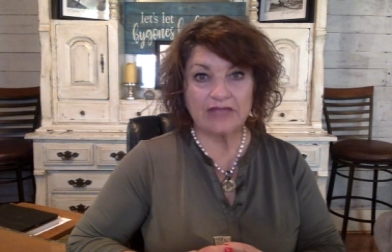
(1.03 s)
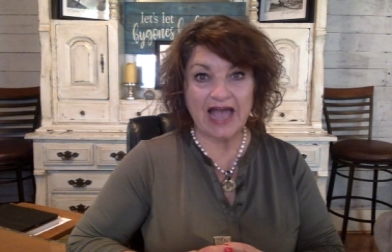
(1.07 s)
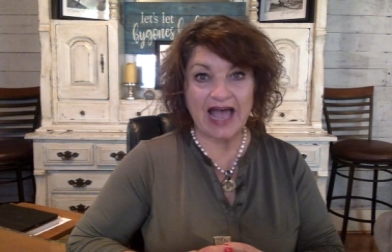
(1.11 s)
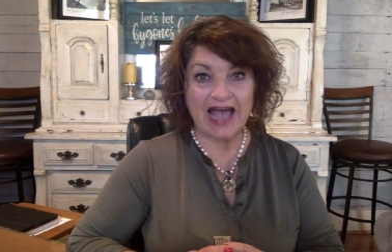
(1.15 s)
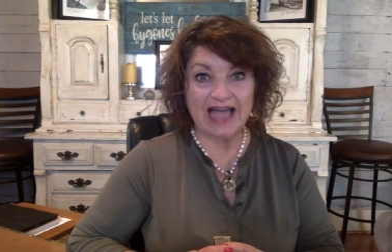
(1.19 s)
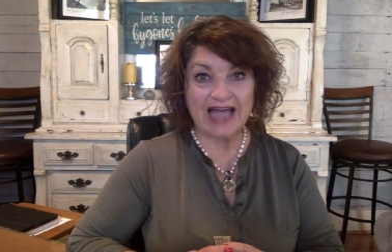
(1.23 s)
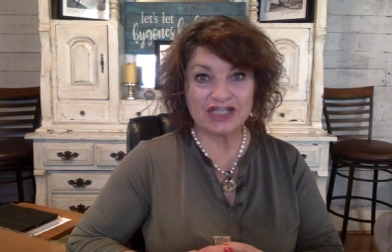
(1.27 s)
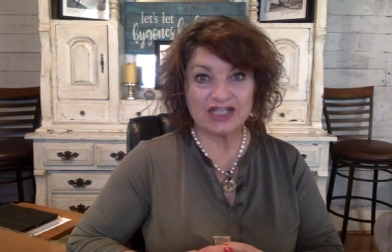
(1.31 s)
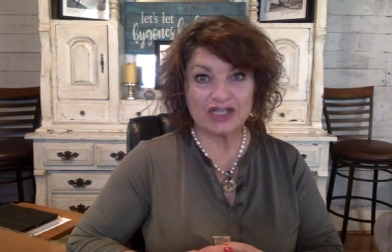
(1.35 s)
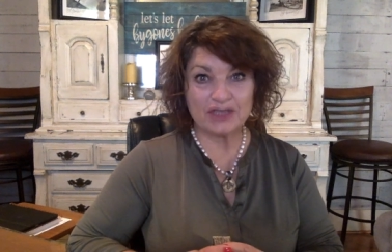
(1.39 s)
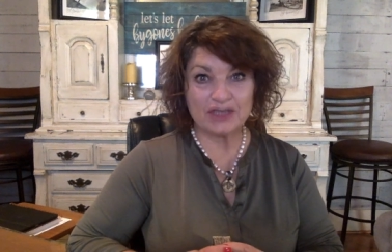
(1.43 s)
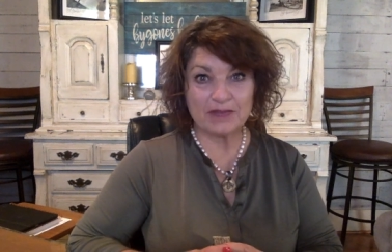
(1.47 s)

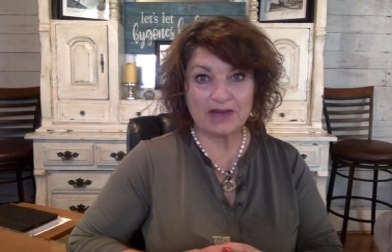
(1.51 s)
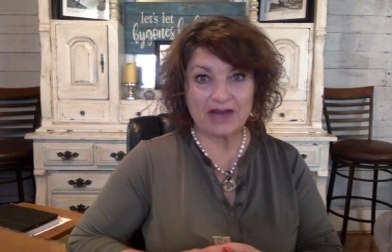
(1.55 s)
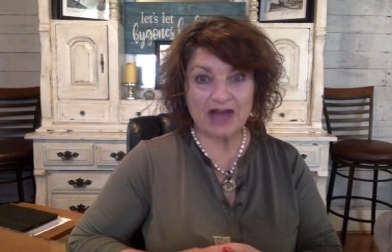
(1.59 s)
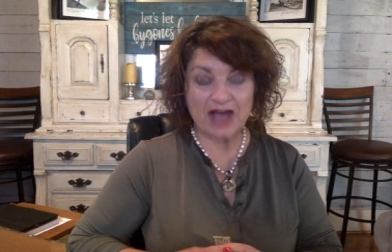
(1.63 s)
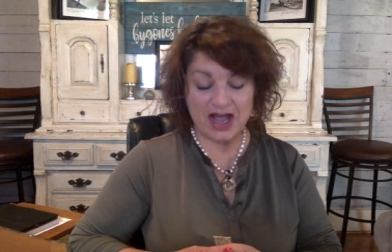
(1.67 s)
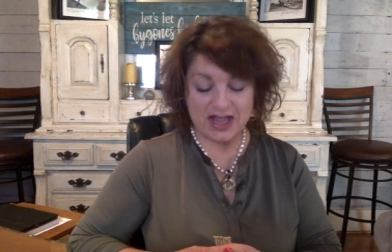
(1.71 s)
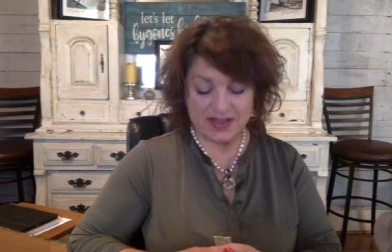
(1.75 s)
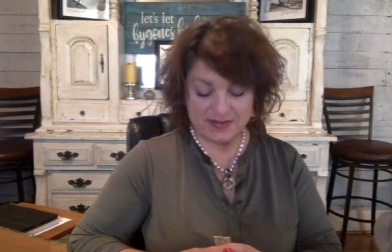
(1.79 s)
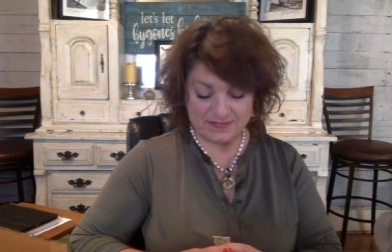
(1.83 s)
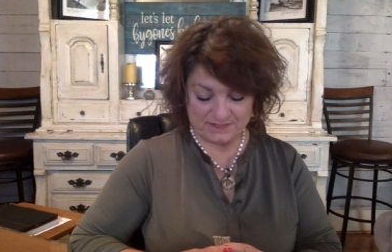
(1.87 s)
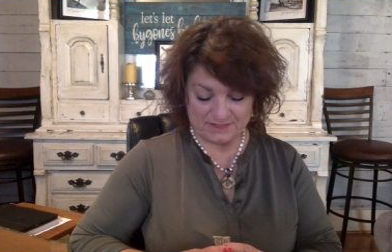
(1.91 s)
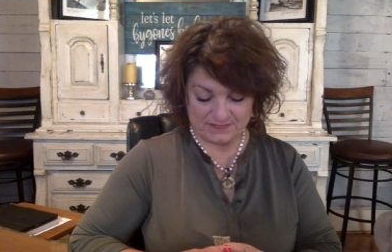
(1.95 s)
Hi
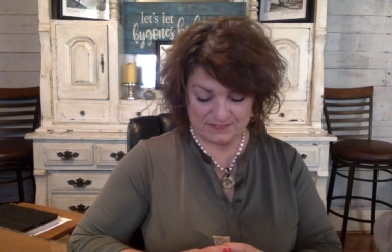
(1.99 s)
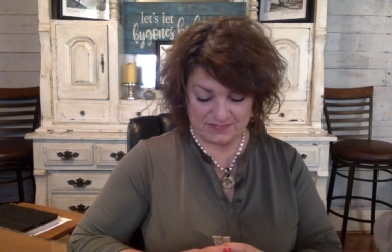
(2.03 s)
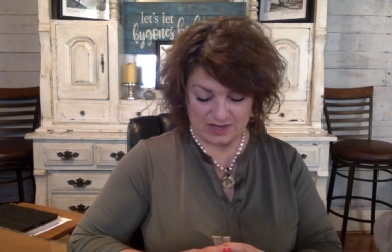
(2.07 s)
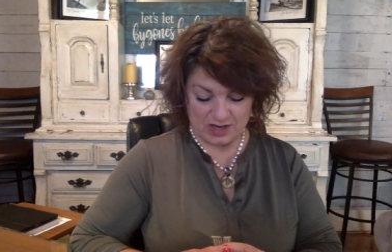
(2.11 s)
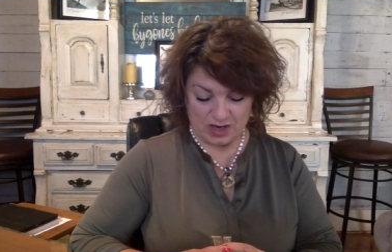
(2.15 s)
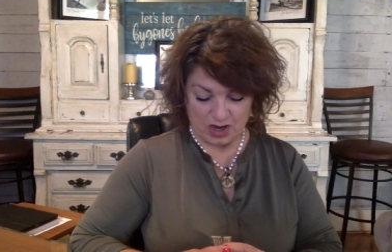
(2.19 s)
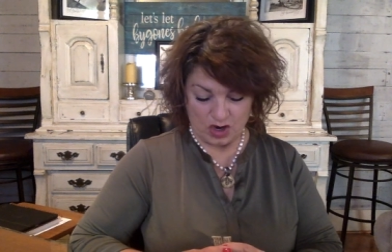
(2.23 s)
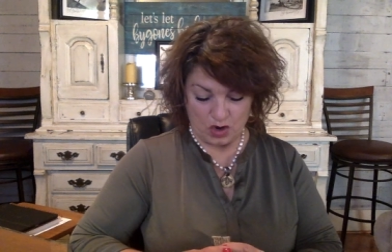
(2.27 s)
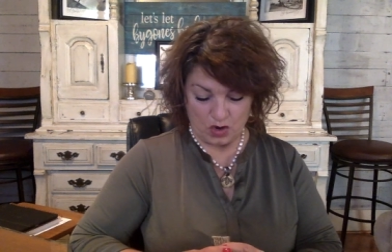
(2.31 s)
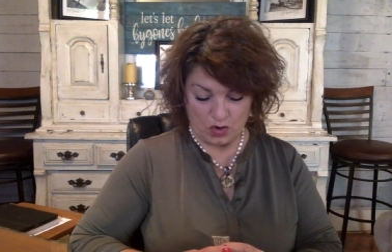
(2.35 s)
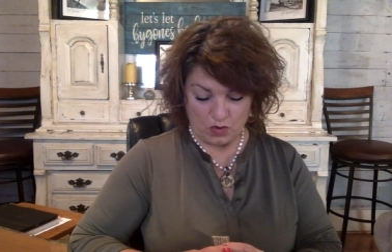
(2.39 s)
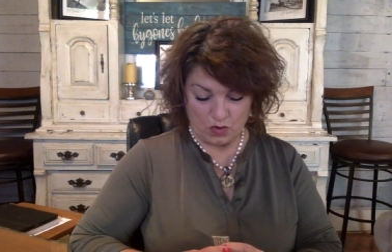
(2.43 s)
Gemini,
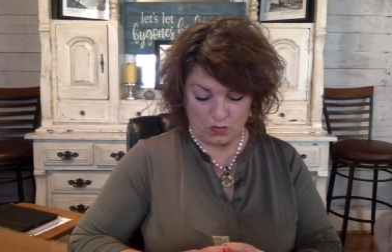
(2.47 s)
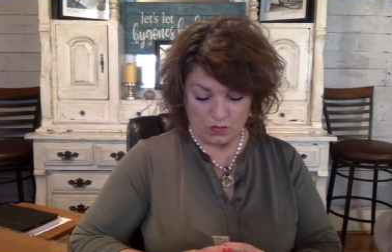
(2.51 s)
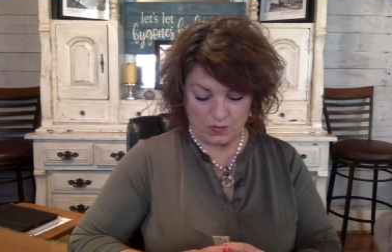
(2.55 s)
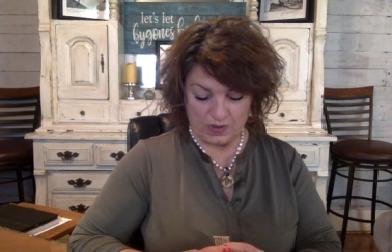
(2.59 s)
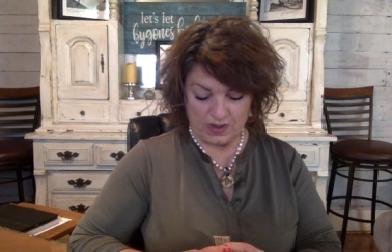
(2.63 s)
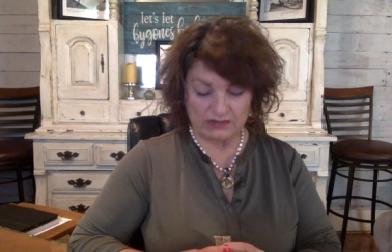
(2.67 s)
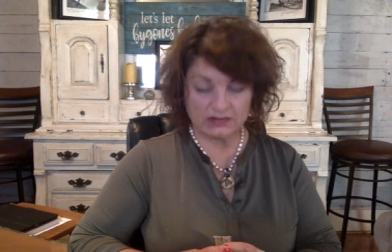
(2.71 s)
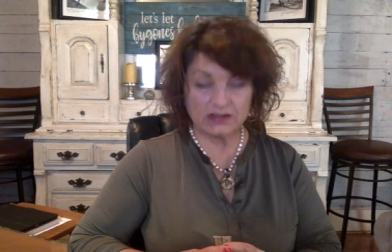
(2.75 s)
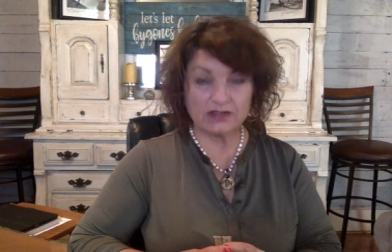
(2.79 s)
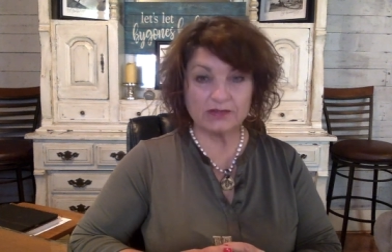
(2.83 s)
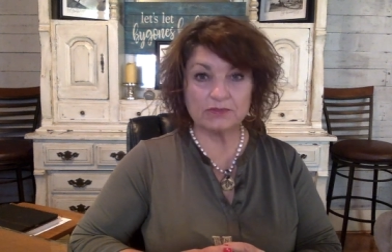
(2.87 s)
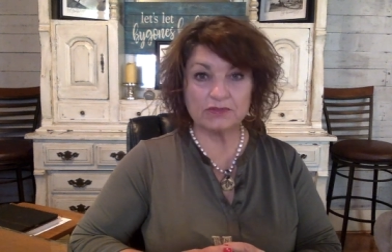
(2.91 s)

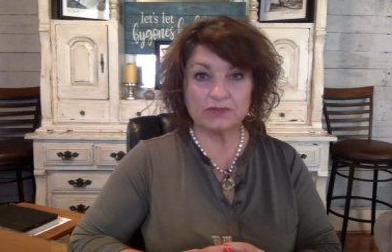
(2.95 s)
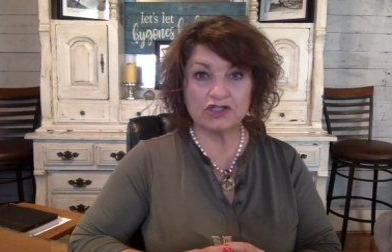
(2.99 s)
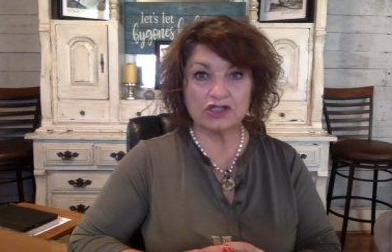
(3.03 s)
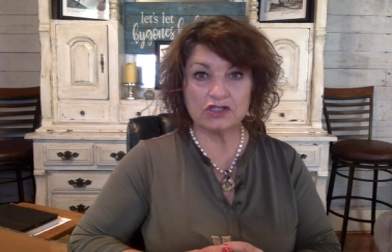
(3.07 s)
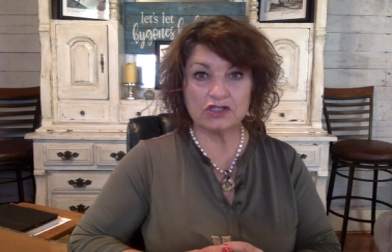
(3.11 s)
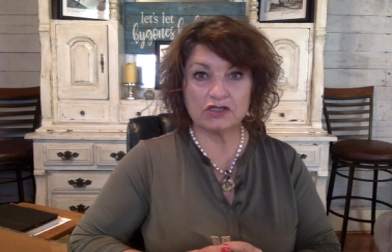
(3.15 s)
welcome to